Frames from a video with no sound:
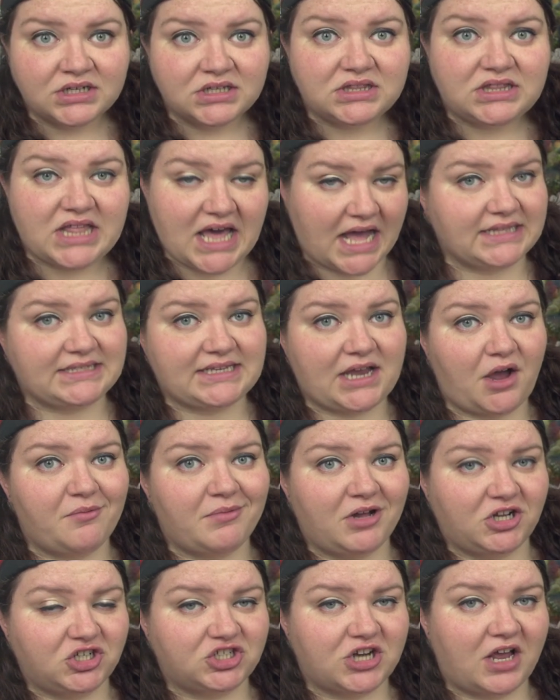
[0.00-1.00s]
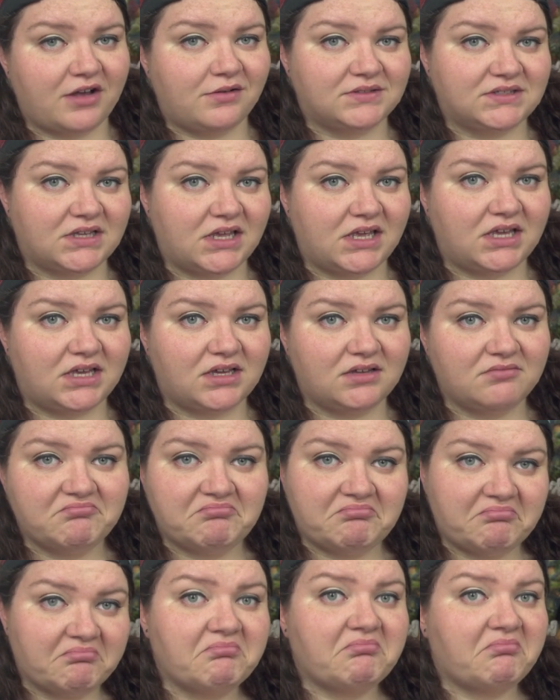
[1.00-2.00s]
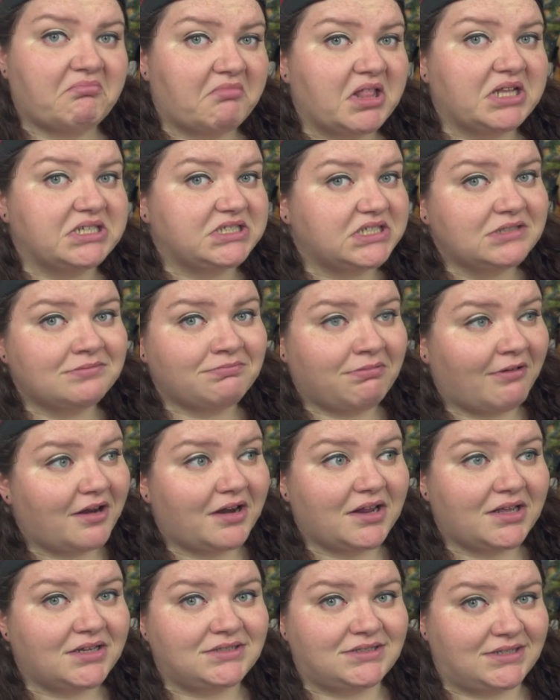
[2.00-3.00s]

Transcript: That's how much I was like, this is pretty